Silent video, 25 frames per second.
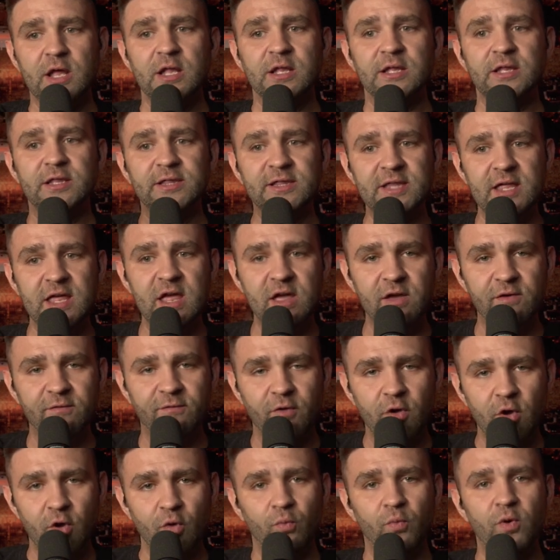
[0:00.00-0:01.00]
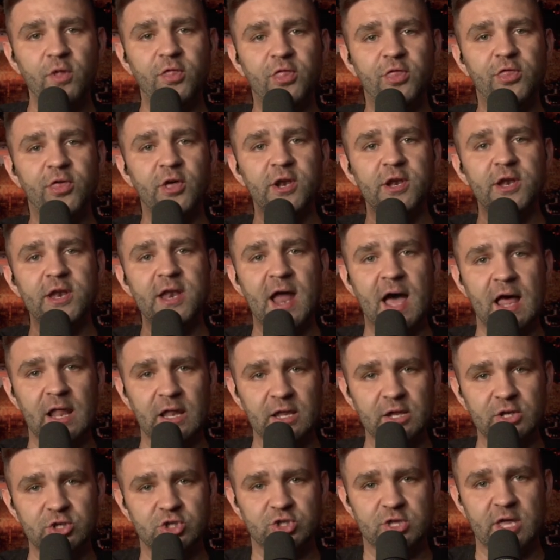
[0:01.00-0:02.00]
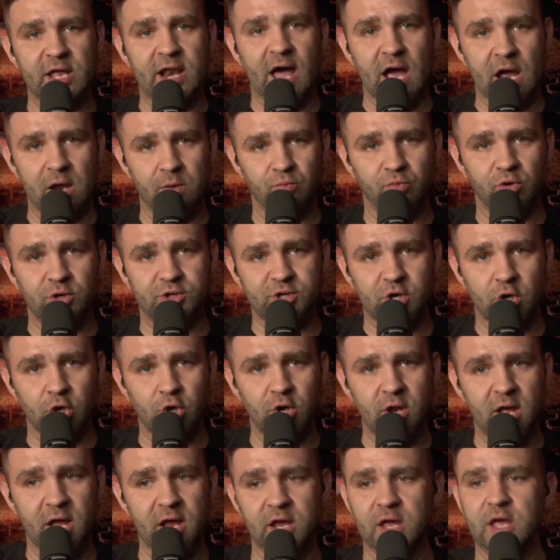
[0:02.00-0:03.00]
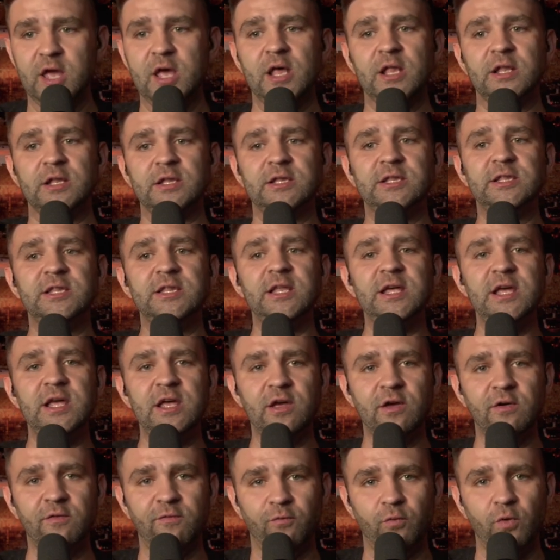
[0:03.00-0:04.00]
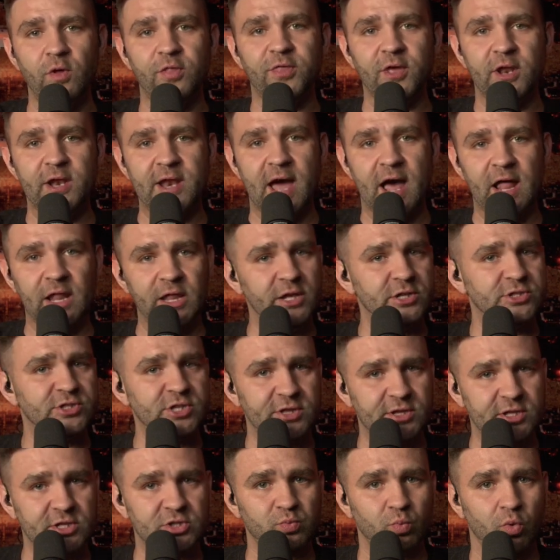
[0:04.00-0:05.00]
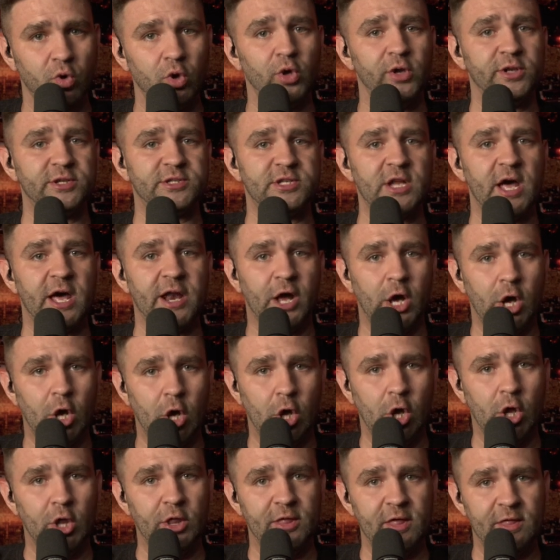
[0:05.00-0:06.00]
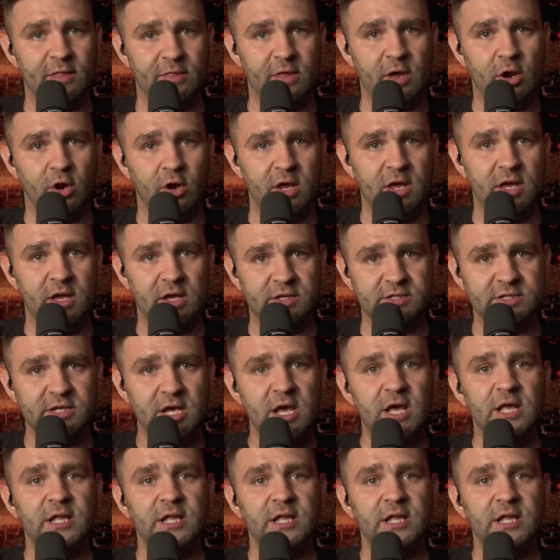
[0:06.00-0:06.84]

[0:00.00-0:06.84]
Live with the knowledge that I'm returning, live with the knowledge that this world is not all that there is.